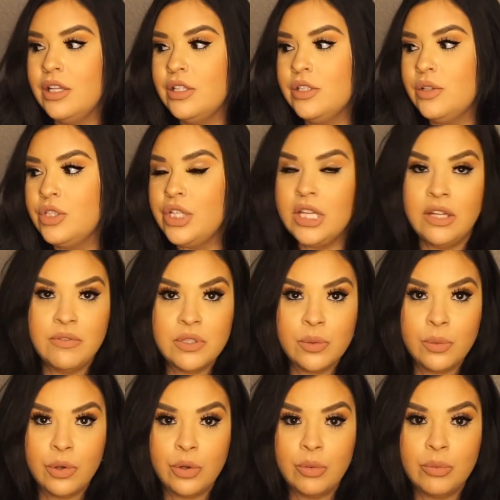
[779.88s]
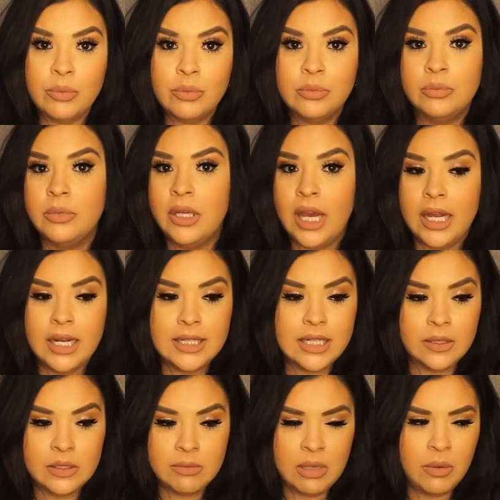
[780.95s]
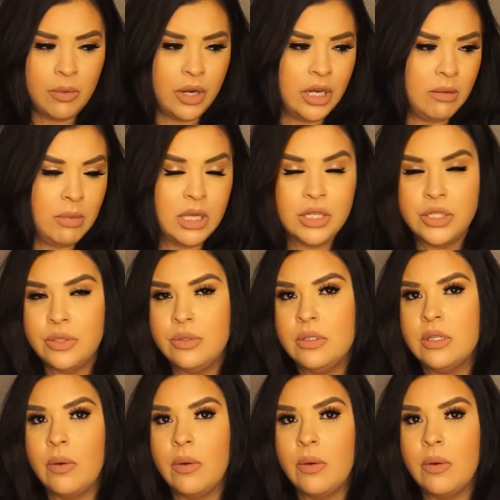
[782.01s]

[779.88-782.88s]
so she leaves the room, kind of tells me we're gonna be induced.